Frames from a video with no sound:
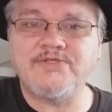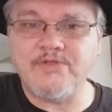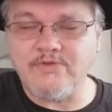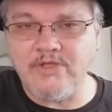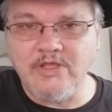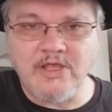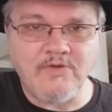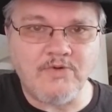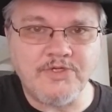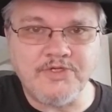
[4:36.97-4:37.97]
So
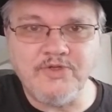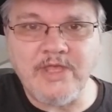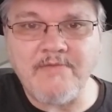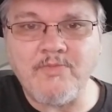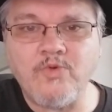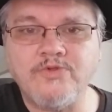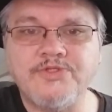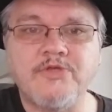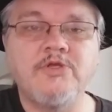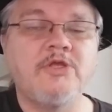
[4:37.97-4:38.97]
I want to do that more.
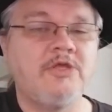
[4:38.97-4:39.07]
So